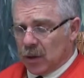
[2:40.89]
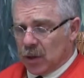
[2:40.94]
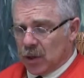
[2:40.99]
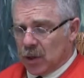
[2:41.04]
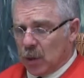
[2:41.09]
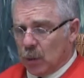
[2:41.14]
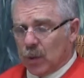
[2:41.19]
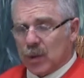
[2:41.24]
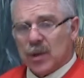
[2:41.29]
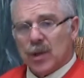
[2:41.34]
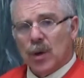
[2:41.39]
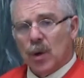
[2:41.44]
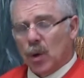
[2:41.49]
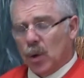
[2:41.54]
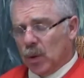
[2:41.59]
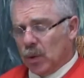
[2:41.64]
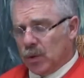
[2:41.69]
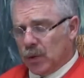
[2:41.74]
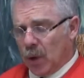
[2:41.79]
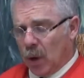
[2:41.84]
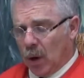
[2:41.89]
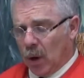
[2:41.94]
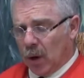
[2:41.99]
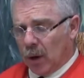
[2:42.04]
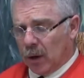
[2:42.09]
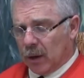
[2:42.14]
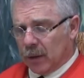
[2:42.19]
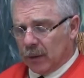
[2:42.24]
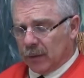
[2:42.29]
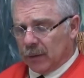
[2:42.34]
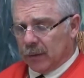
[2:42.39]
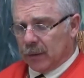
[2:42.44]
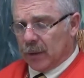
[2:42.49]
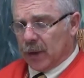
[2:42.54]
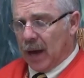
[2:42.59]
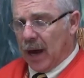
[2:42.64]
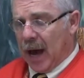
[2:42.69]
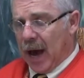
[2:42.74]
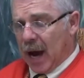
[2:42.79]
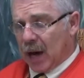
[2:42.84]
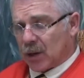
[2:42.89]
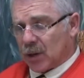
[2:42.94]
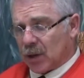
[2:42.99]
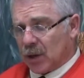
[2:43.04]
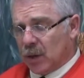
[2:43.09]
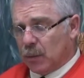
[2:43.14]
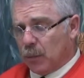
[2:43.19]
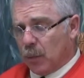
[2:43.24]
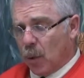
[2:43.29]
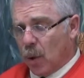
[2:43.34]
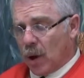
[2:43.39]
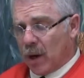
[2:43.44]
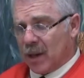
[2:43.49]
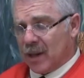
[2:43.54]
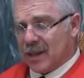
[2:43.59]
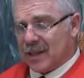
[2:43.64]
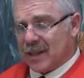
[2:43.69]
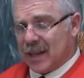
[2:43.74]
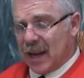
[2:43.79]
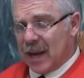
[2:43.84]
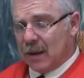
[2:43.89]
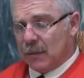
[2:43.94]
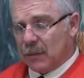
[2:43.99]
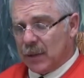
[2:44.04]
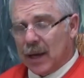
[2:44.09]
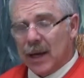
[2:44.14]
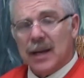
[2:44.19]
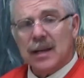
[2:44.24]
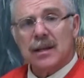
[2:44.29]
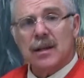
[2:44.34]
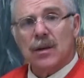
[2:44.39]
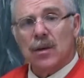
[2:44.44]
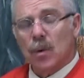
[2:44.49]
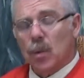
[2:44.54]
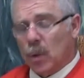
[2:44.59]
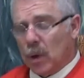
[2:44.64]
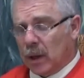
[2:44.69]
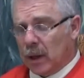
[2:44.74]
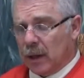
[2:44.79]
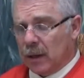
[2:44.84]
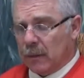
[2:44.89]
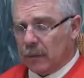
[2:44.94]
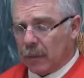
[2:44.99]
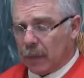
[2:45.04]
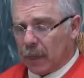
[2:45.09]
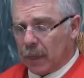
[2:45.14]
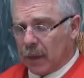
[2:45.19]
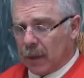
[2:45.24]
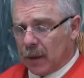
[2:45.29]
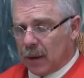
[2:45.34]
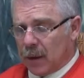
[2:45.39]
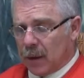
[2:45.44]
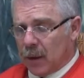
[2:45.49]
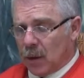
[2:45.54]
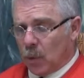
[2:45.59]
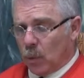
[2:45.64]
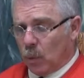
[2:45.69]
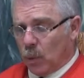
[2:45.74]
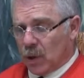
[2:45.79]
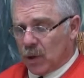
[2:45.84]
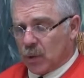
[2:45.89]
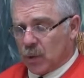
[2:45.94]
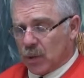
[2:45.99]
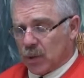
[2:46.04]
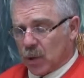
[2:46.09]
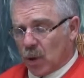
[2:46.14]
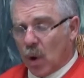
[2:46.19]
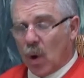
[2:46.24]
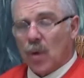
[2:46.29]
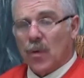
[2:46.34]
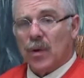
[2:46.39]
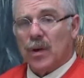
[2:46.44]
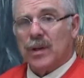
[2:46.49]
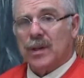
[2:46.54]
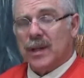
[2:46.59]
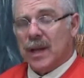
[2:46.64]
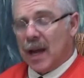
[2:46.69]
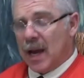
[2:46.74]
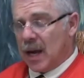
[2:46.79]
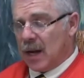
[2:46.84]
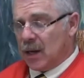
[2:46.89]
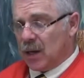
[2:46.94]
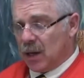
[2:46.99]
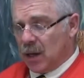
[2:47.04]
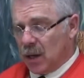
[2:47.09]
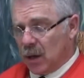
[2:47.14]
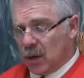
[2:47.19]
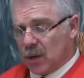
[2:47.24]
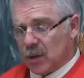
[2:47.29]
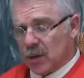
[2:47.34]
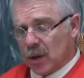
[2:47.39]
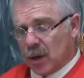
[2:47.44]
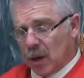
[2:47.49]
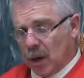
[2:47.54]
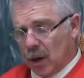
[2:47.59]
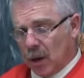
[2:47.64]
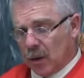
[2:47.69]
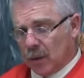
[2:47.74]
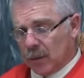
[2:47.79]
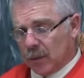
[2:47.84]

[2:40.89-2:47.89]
She was an old dog, actually born on the same day as little Willie, which was over 10 years ago.